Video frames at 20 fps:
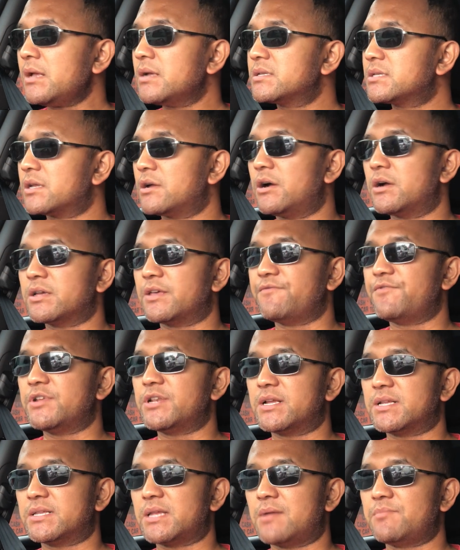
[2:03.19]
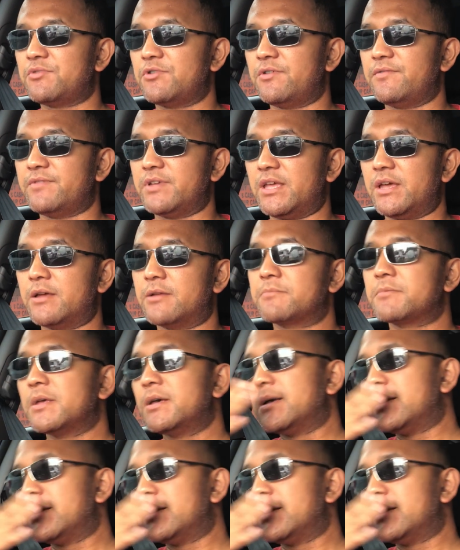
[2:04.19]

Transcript: So I'll give you an example of it, yeah?